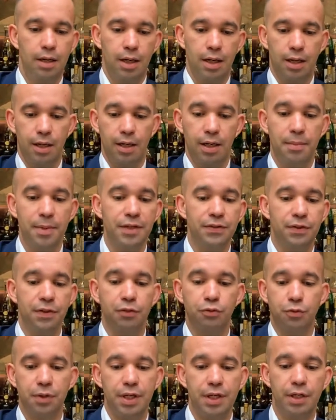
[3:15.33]
an amazing
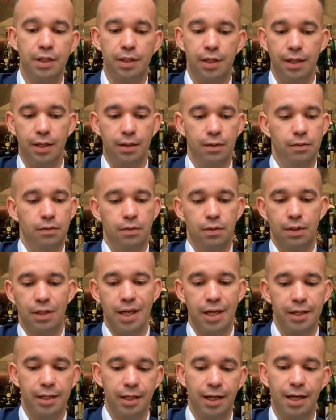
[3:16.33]
drink,
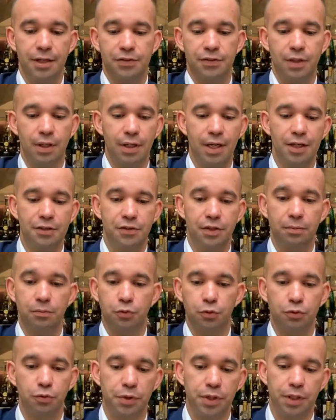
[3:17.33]
like an ice cream
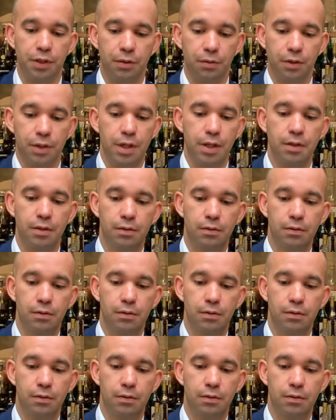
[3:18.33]
to drink, okay?